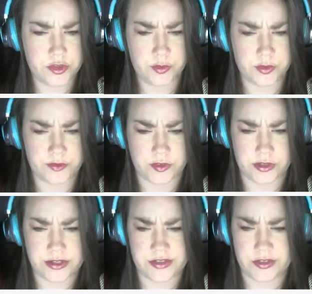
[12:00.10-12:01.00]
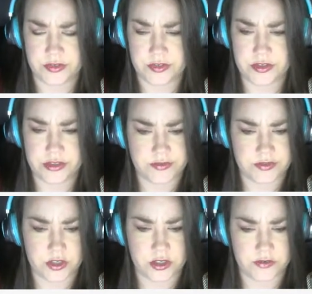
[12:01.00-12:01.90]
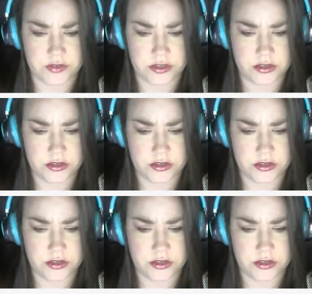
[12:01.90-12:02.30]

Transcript: would you prefer as an alternative to coffee?